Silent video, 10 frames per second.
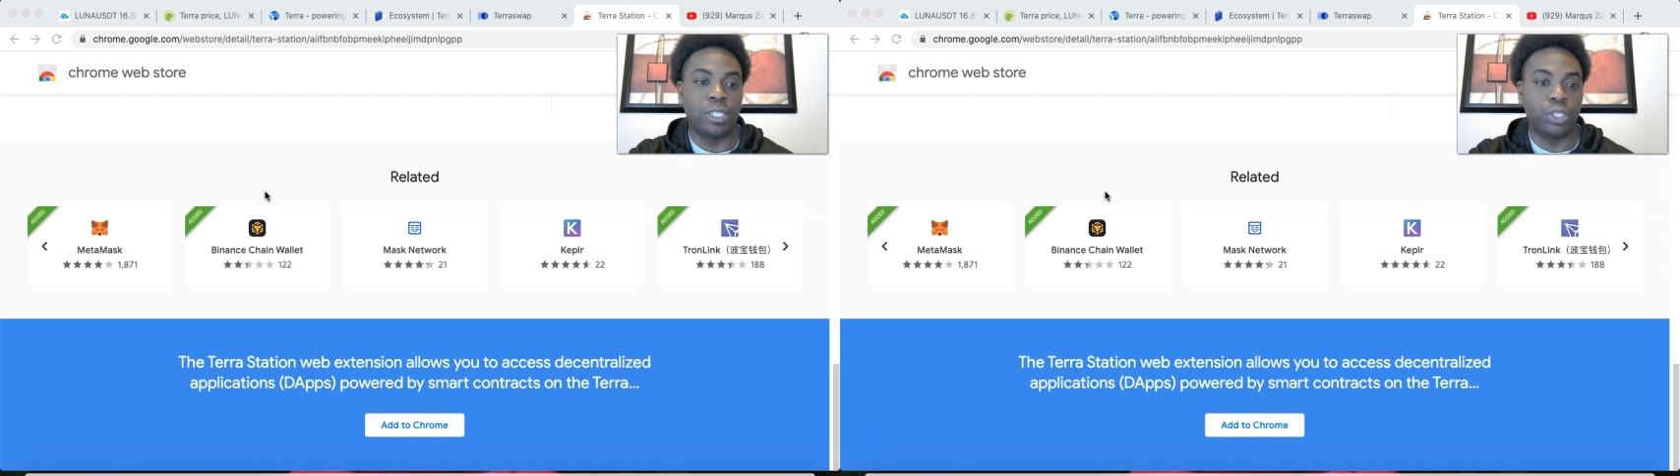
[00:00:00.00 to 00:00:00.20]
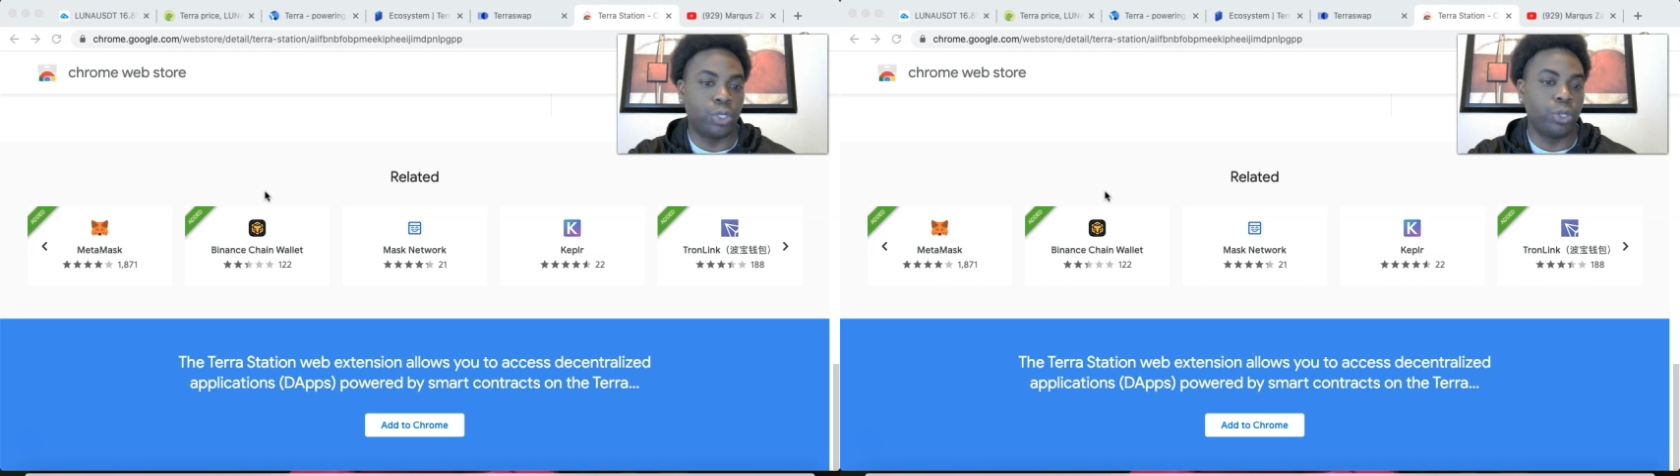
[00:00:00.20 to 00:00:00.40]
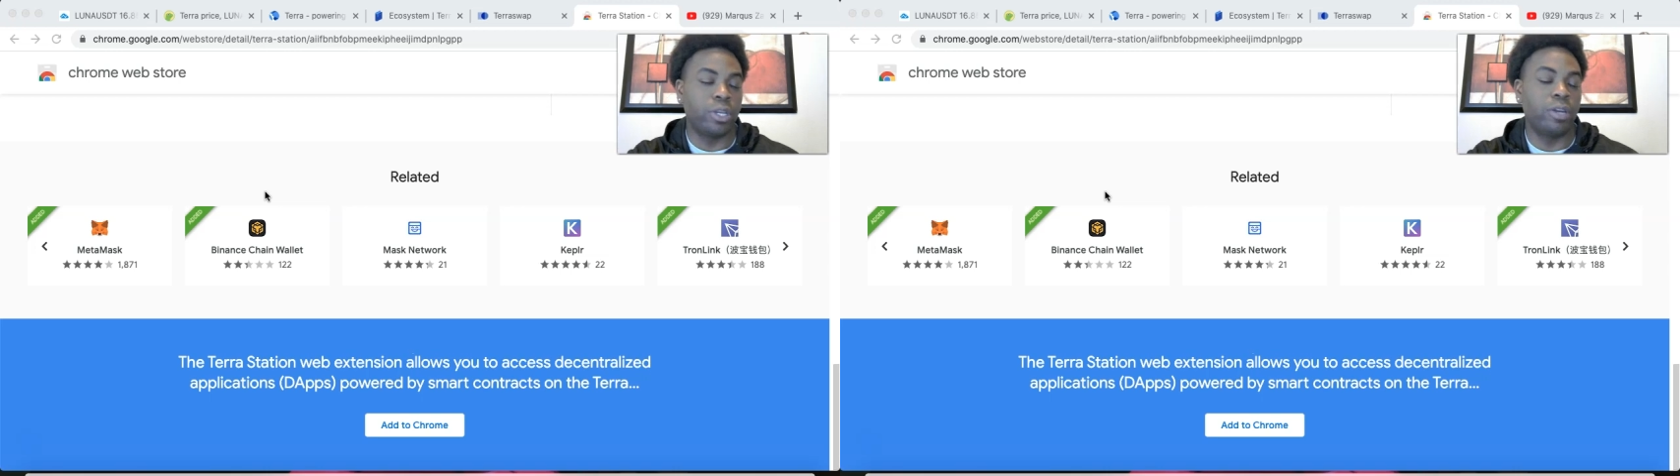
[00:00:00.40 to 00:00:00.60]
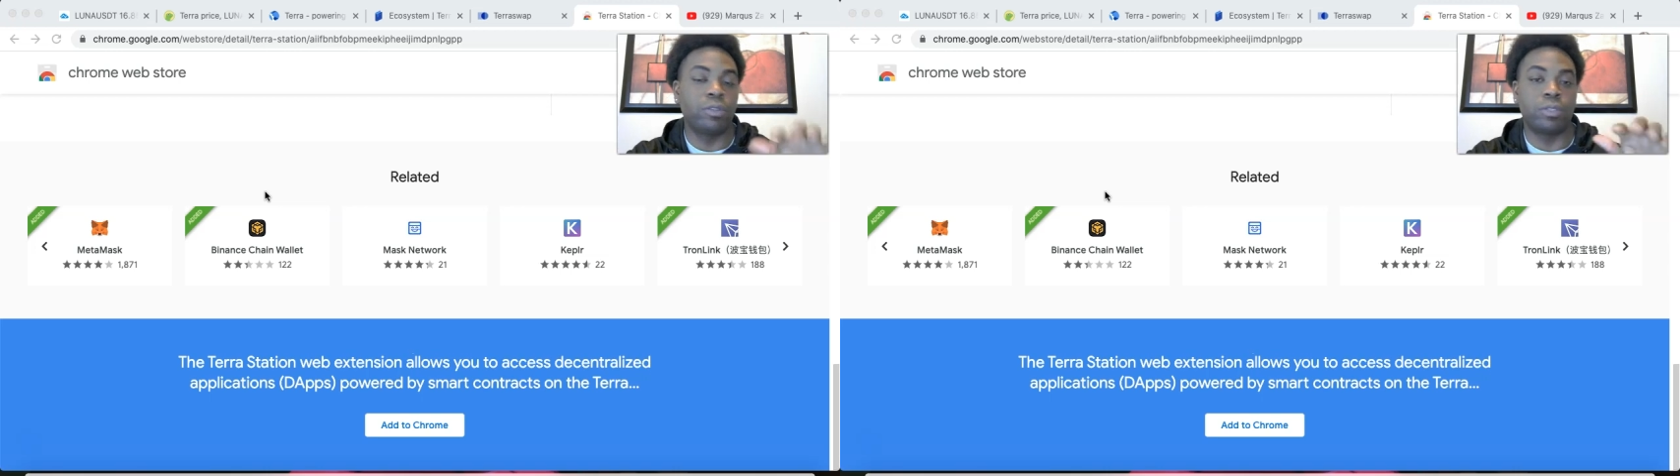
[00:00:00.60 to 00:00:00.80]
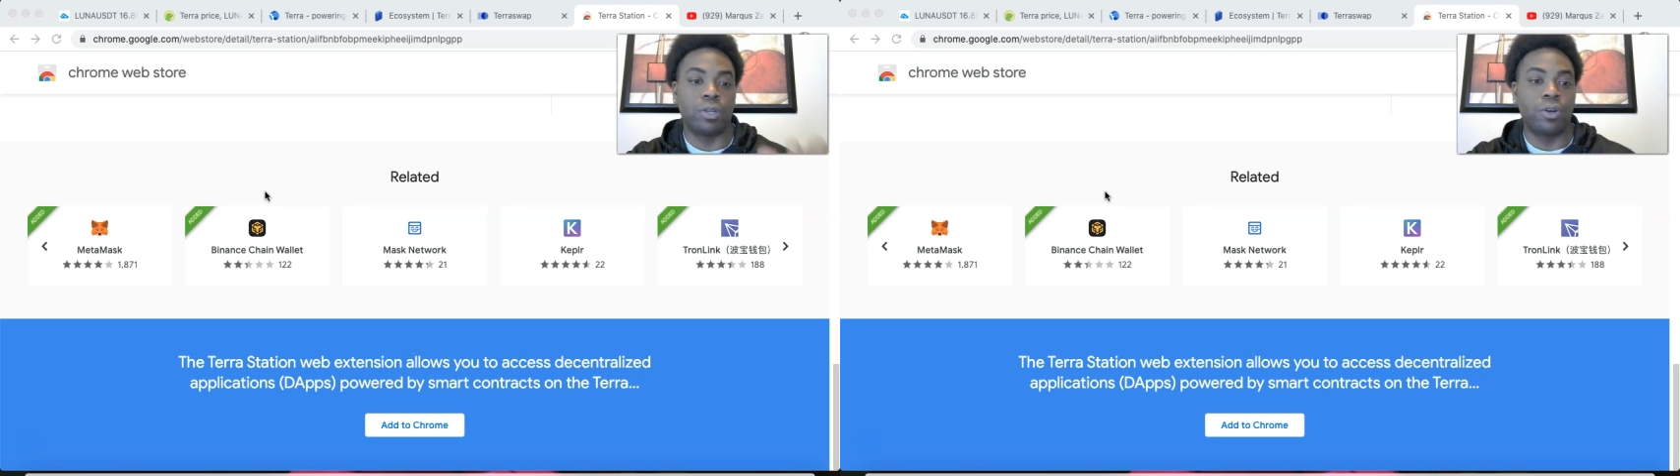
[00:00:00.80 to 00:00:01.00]

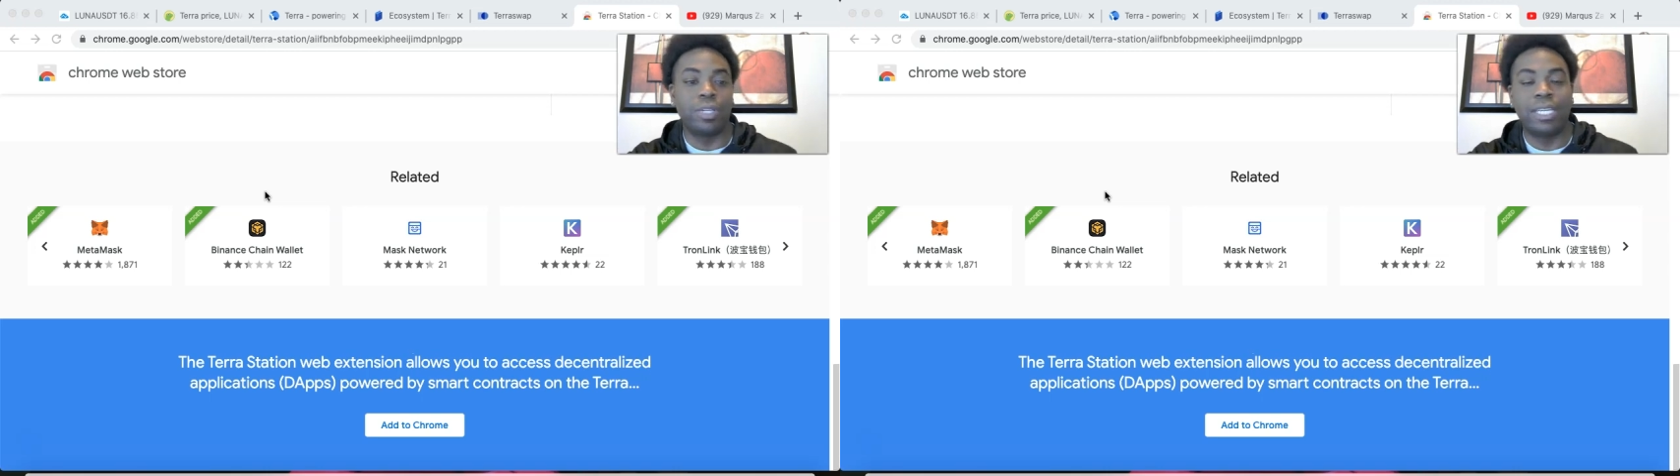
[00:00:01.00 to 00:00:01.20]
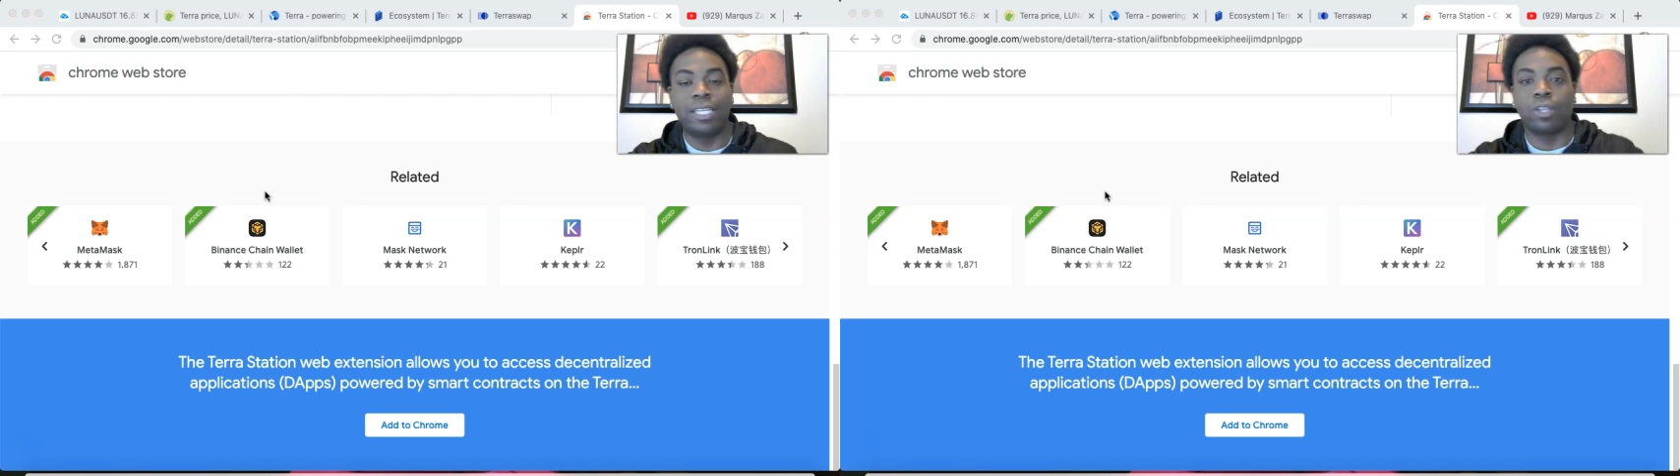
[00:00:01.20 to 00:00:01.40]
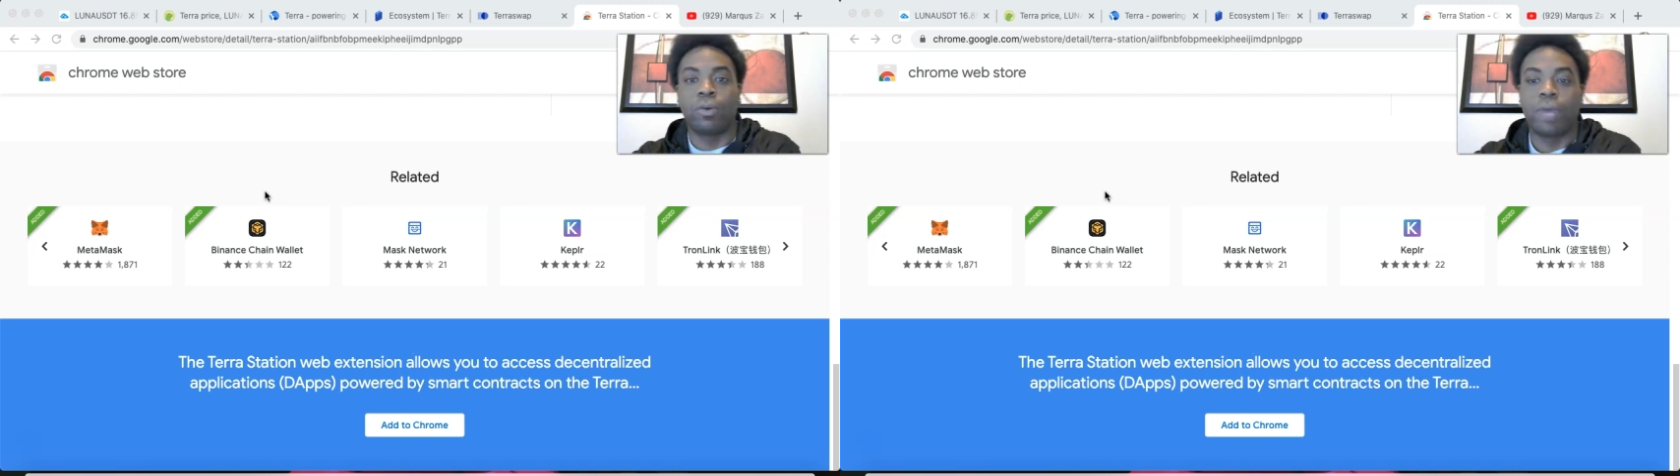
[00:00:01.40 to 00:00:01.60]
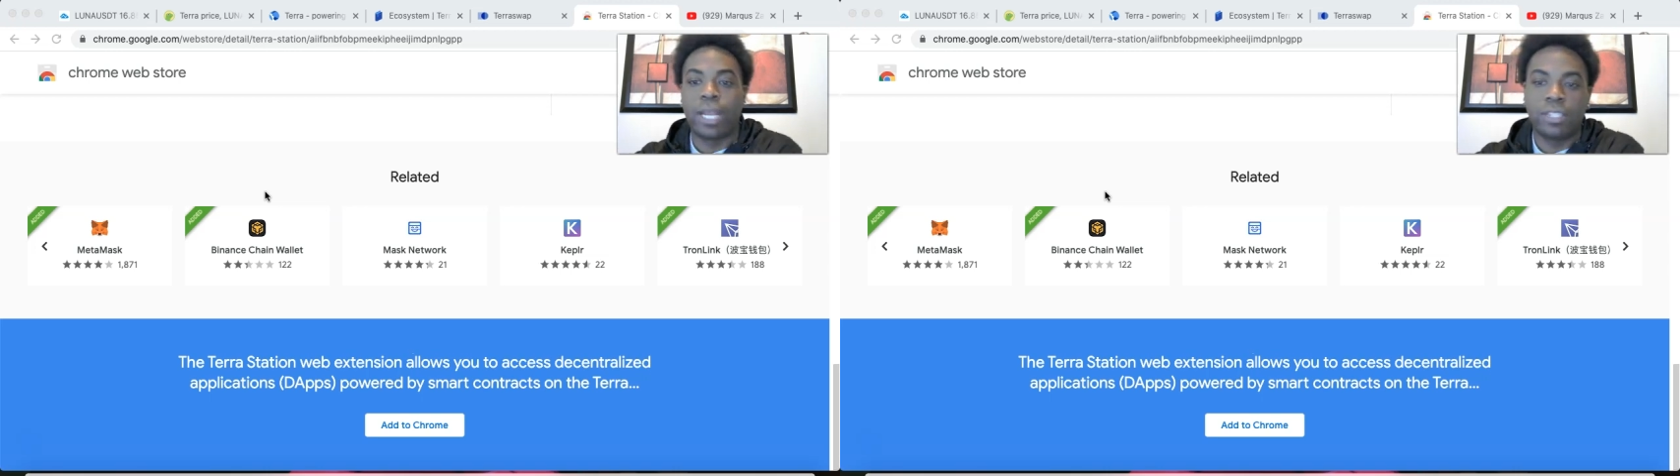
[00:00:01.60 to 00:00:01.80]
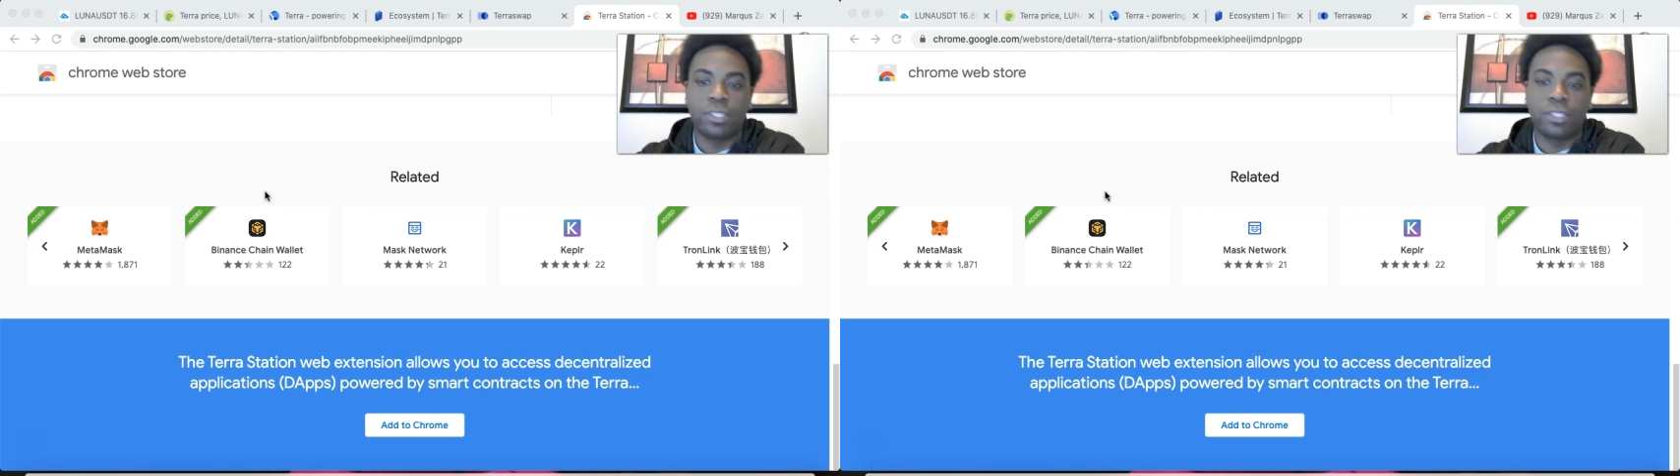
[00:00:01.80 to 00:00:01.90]
tutorials on these already.